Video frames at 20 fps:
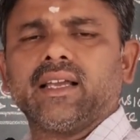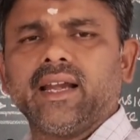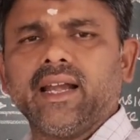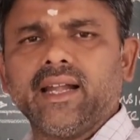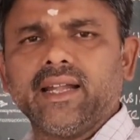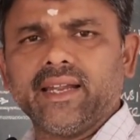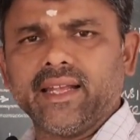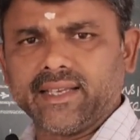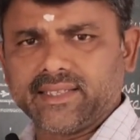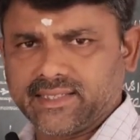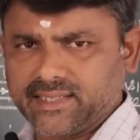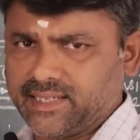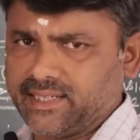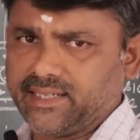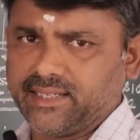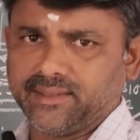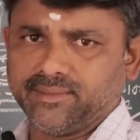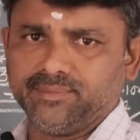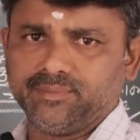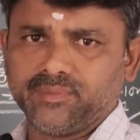great
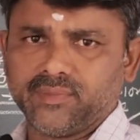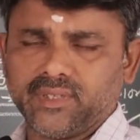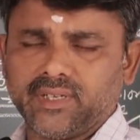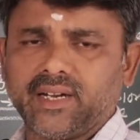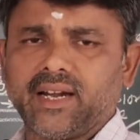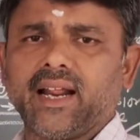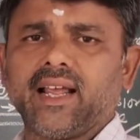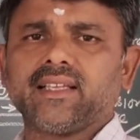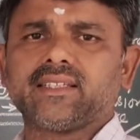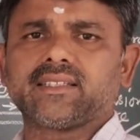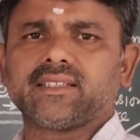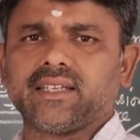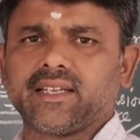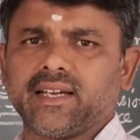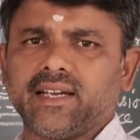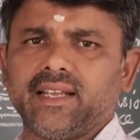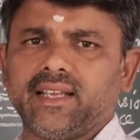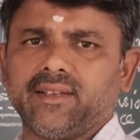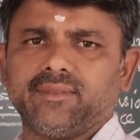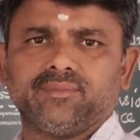extent,
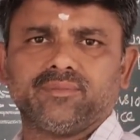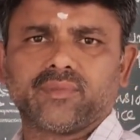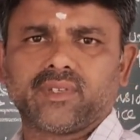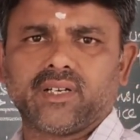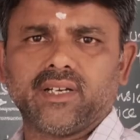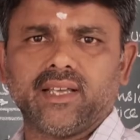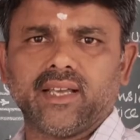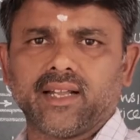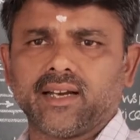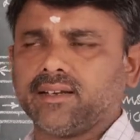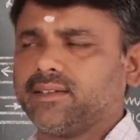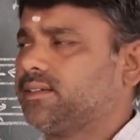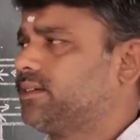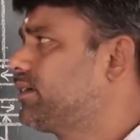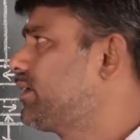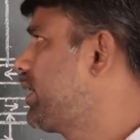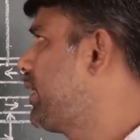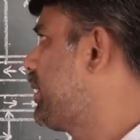drastically. Clear?